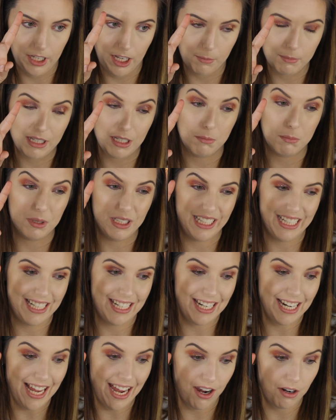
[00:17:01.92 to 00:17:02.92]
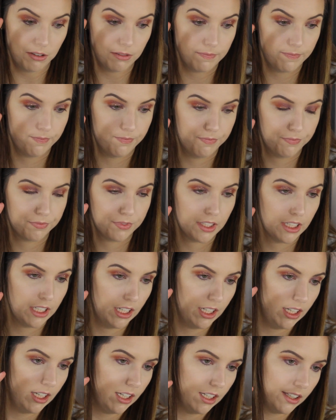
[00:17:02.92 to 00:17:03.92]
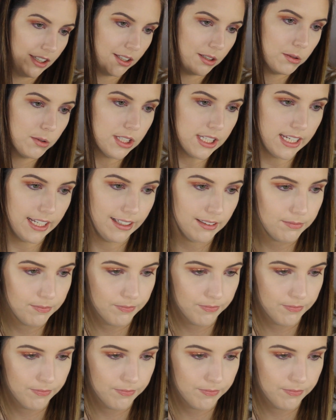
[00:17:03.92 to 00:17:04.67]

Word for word: I'm gonna blend it out using